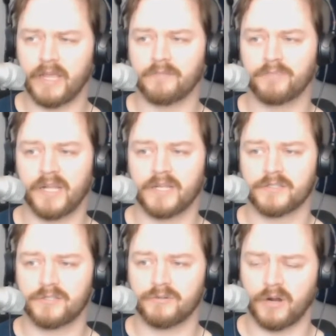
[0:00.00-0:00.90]

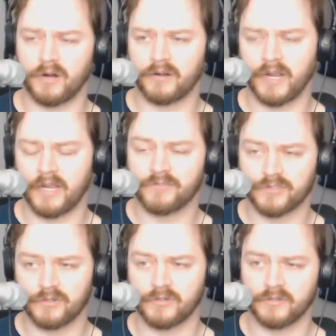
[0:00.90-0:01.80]
plans to archive
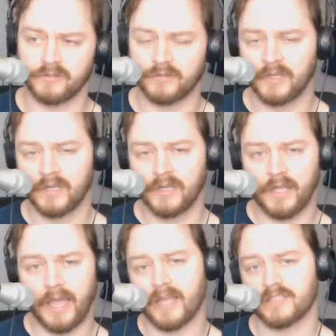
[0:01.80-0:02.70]
certain
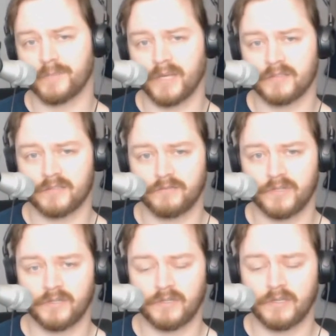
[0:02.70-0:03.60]
aspects of it.